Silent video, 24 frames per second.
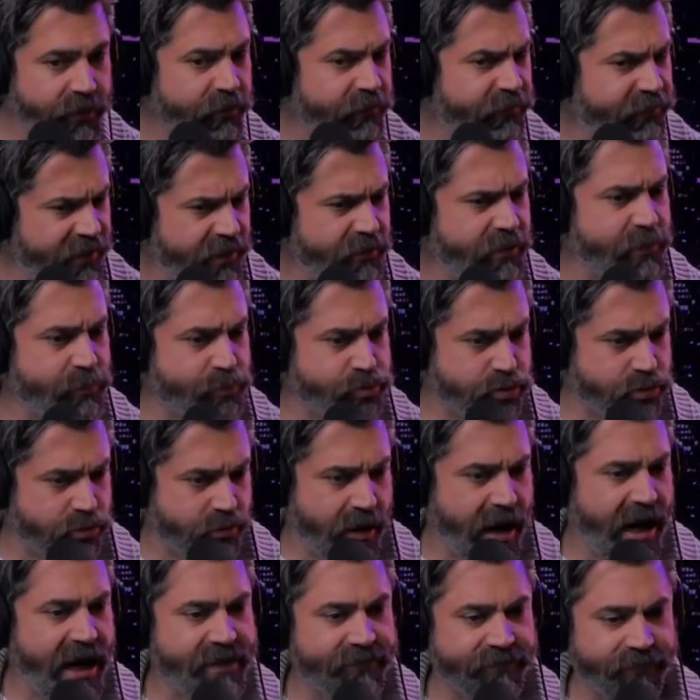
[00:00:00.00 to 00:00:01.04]
Very
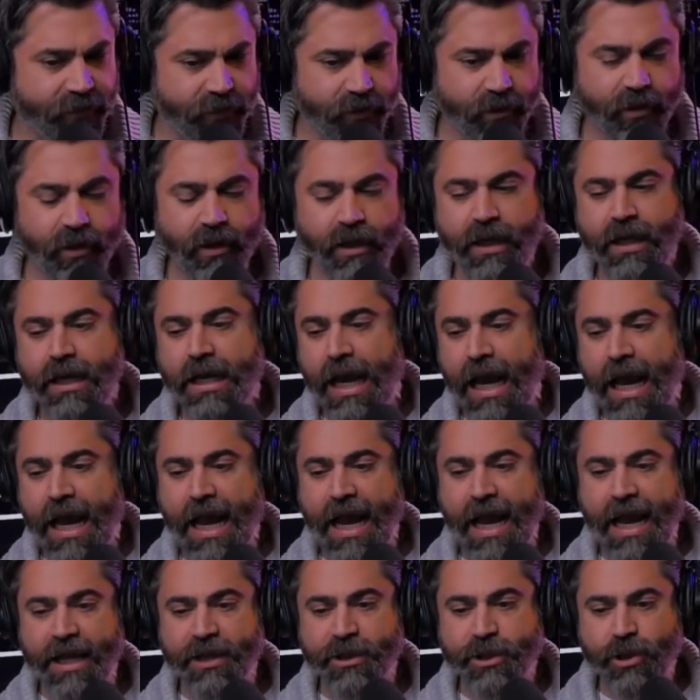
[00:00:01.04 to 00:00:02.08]
pryful
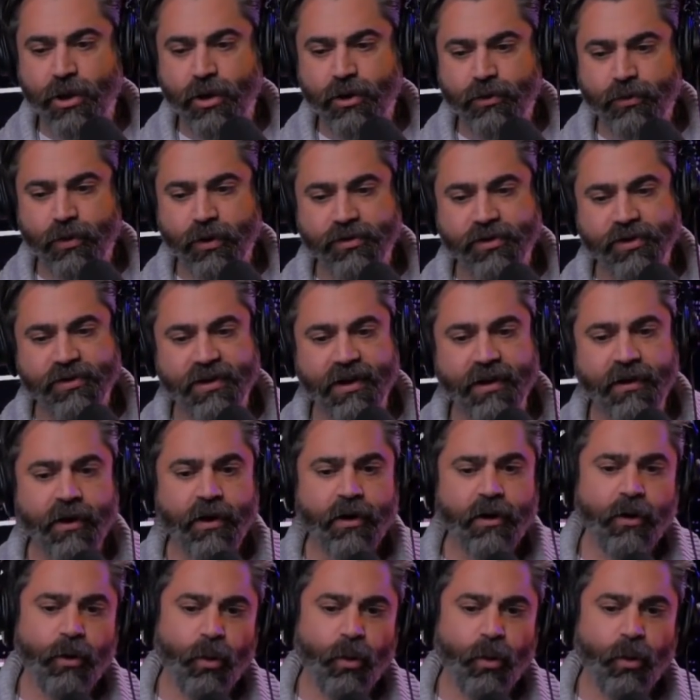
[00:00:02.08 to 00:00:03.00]
and Joe DeRosa said,